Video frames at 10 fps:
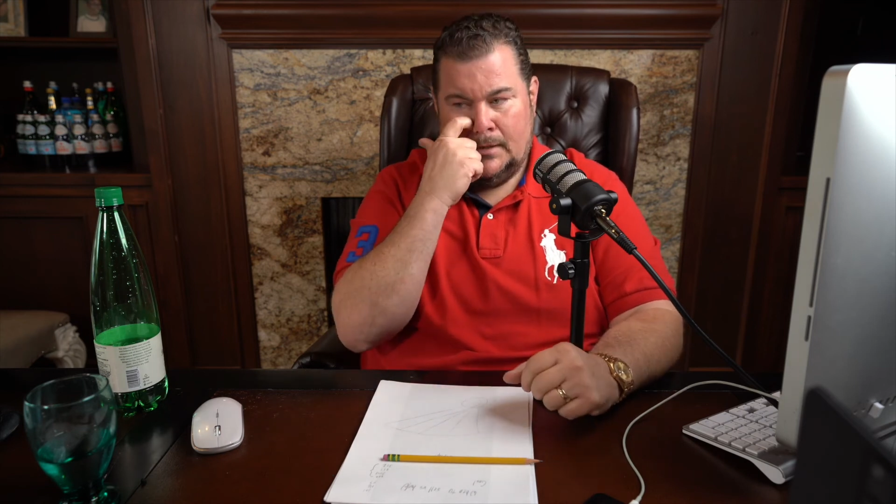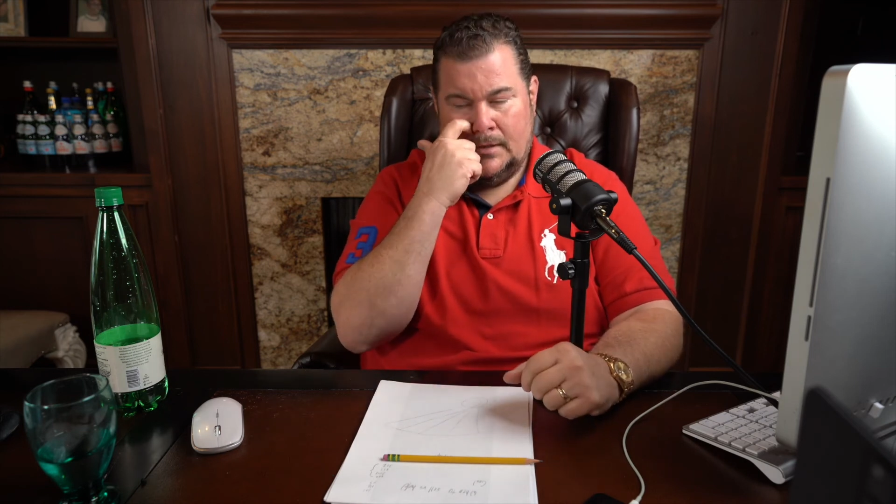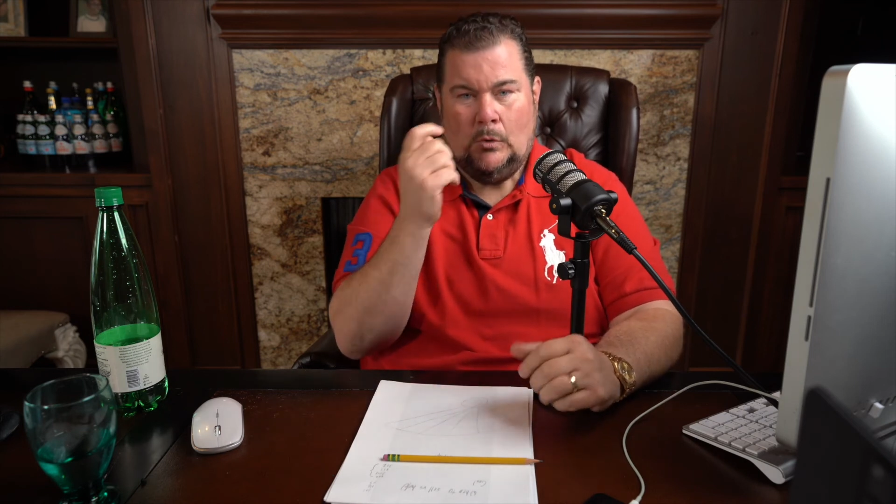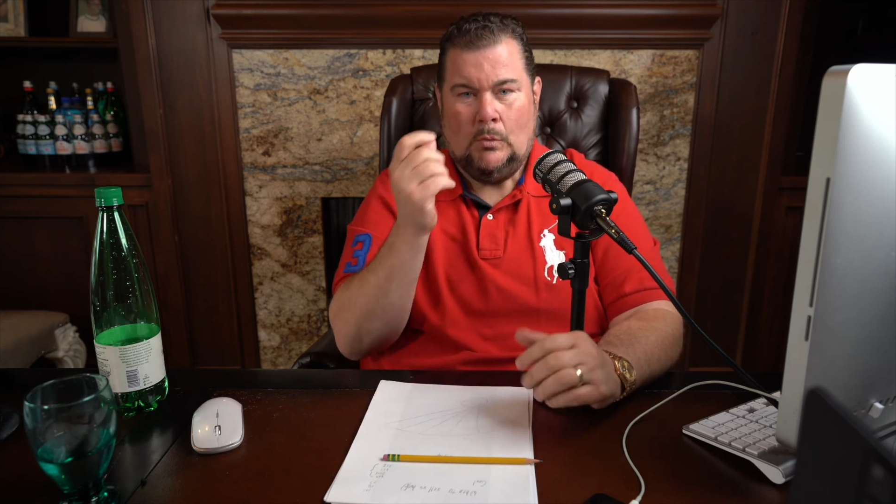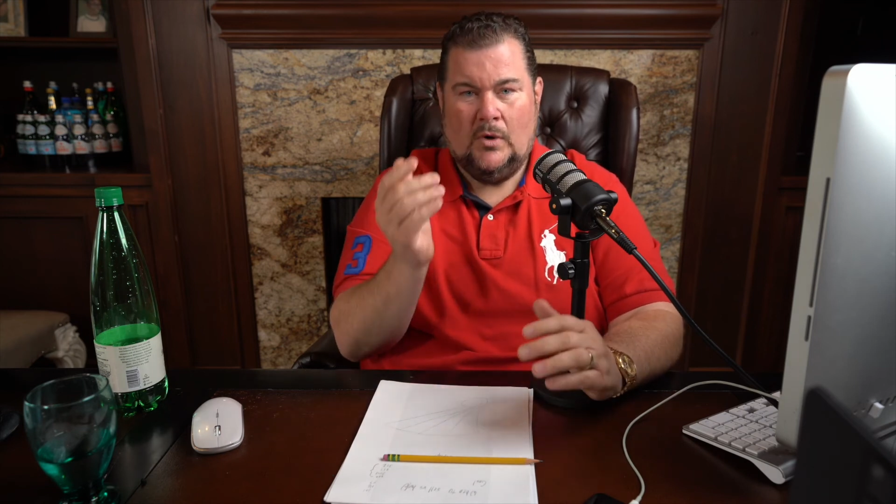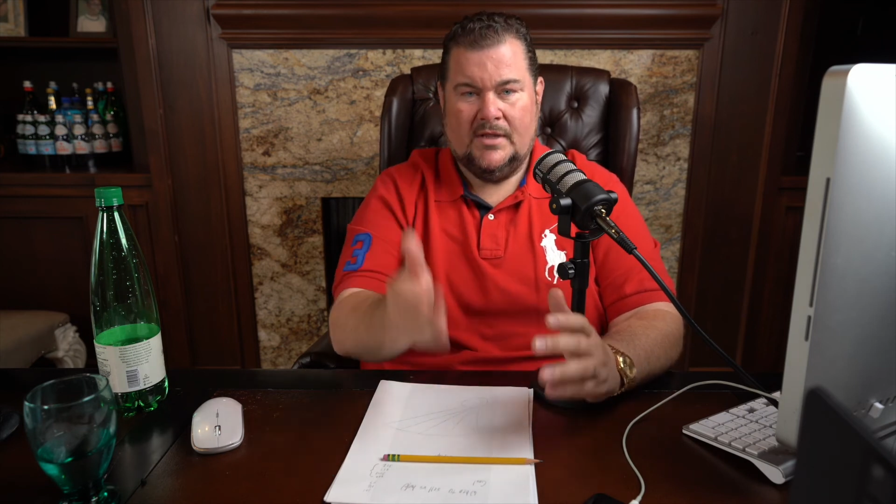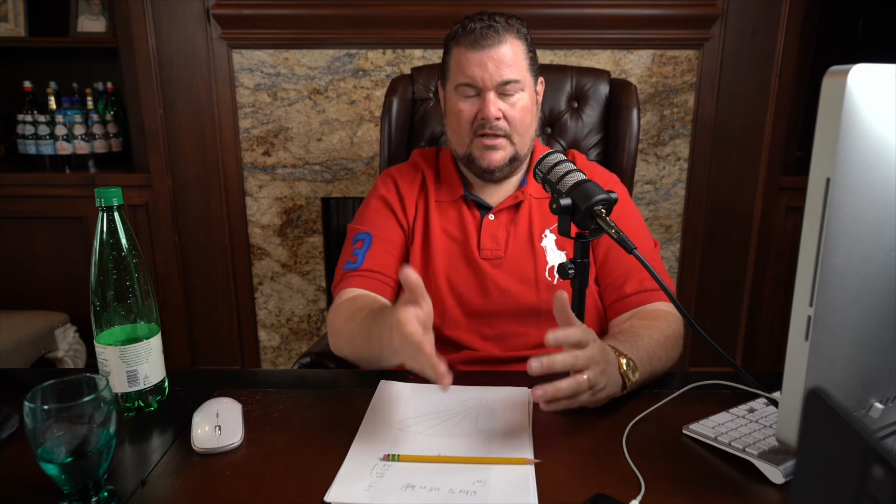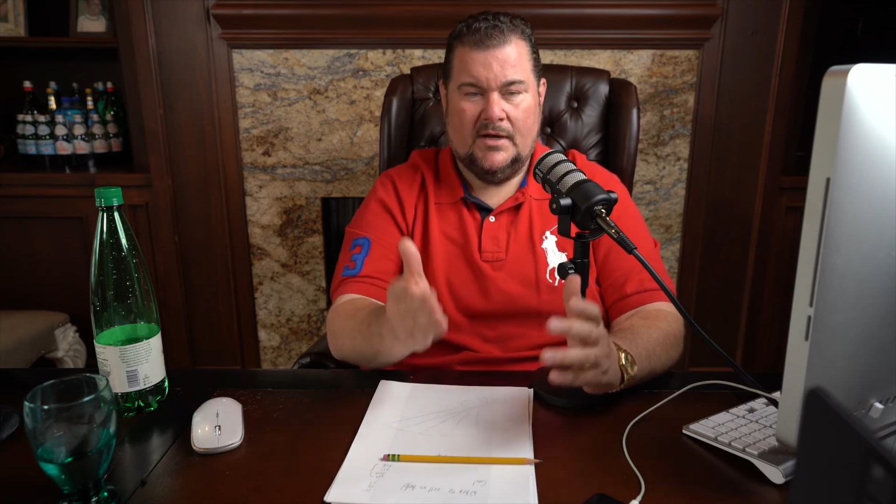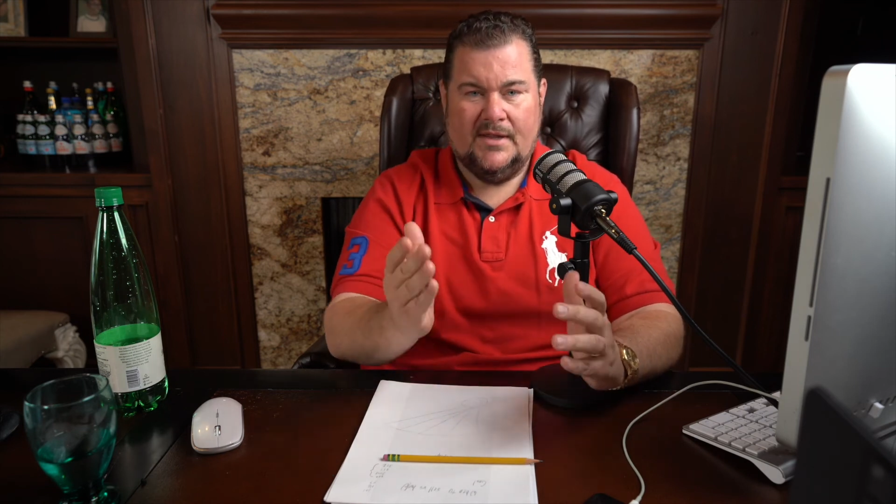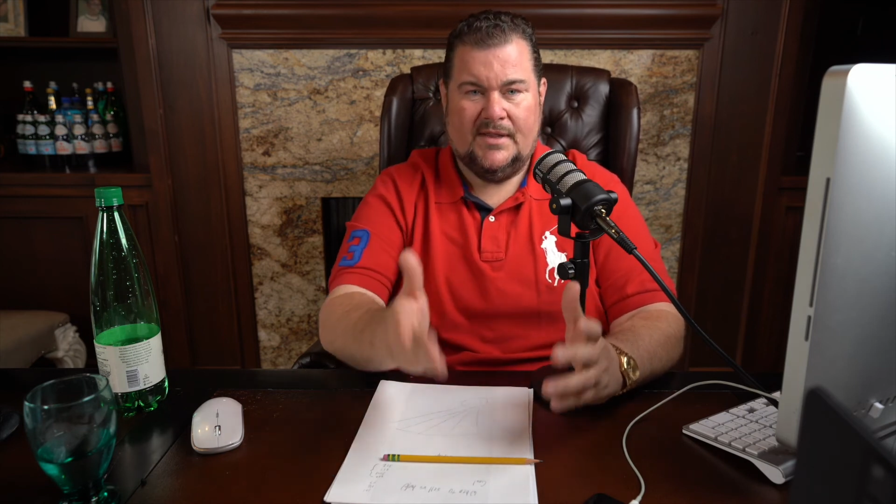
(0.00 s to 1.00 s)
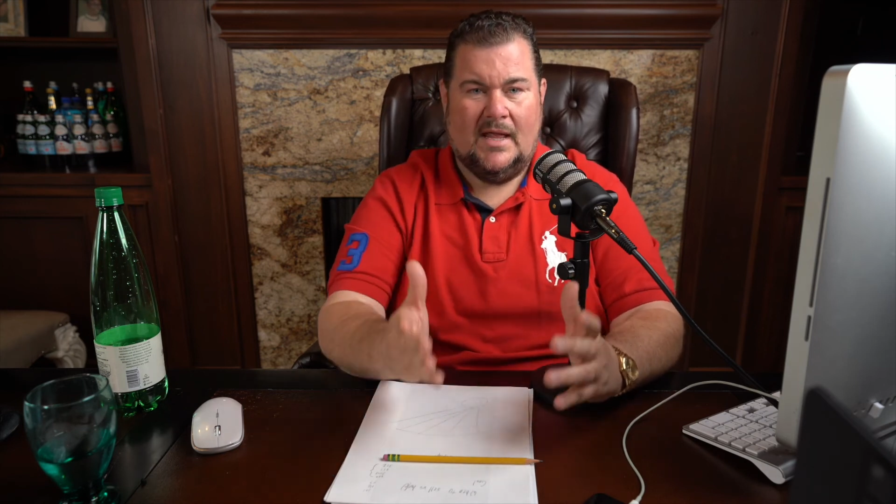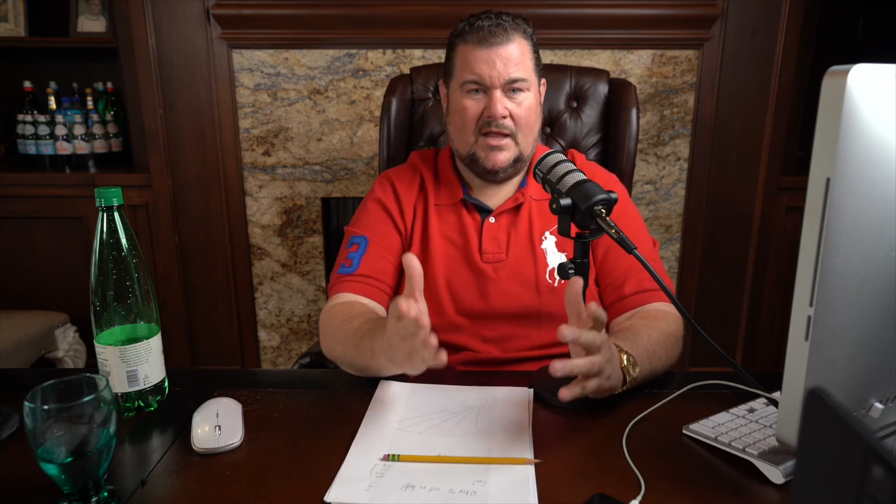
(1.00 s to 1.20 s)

So, what's going to set